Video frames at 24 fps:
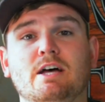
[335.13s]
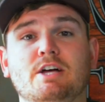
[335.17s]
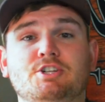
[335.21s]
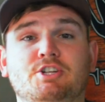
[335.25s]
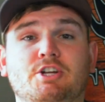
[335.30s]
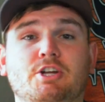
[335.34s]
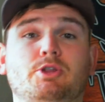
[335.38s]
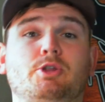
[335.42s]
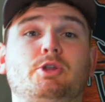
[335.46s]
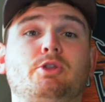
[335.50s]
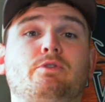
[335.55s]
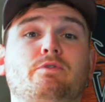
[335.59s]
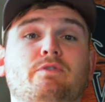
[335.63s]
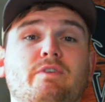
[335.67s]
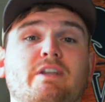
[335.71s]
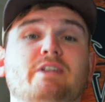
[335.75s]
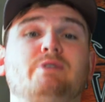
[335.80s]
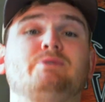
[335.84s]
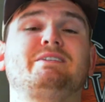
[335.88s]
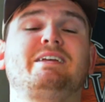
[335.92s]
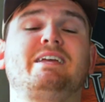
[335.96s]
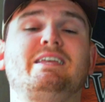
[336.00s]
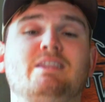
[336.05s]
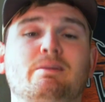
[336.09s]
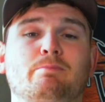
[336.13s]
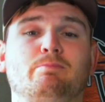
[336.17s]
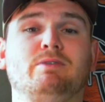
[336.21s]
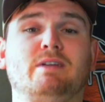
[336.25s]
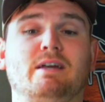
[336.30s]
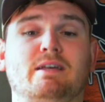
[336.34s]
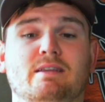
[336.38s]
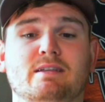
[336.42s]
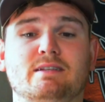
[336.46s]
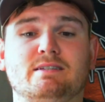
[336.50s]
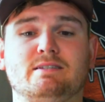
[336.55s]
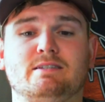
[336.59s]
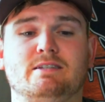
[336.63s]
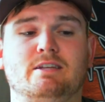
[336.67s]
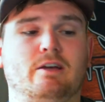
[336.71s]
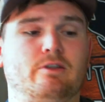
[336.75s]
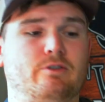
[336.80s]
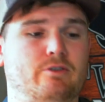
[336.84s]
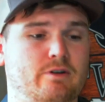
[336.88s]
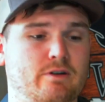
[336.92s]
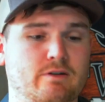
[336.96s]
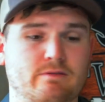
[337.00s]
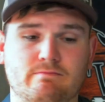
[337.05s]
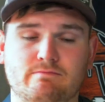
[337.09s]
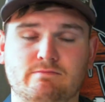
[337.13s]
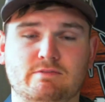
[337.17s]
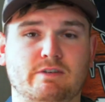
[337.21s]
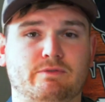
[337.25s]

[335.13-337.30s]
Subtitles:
check through the videos in the playlist, the other